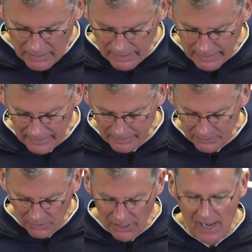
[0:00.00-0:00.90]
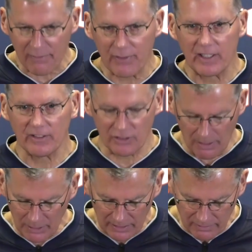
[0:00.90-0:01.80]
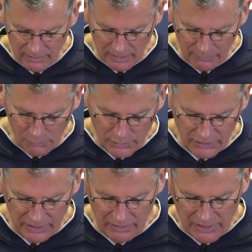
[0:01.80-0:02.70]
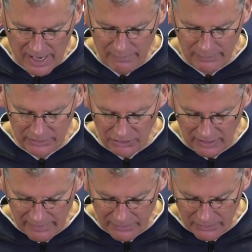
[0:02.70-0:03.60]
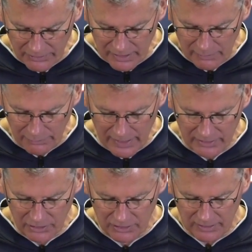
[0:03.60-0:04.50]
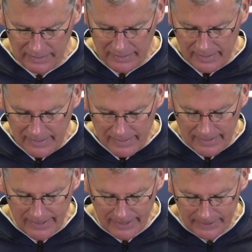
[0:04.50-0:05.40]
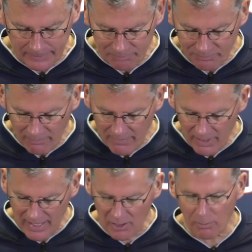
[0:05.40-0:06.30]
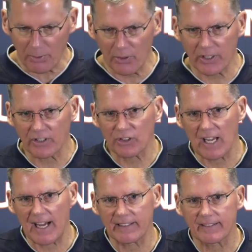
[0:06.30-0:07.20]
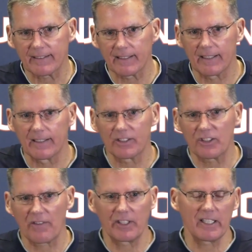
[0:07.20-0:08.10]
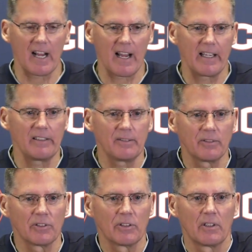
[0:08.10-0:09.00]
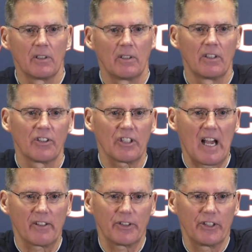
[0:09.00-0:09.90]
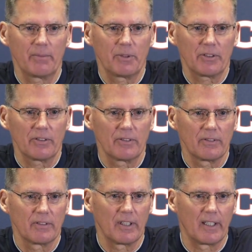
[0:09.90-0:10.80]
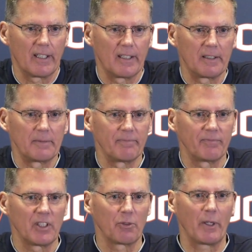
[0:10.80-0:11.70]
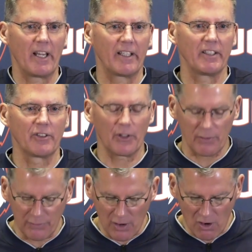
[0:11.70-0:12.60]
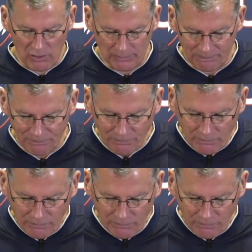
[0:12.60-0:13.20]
on offense. 14 on offense, 11 on defense. That'll put us at 79 scholarships as we head into the fall.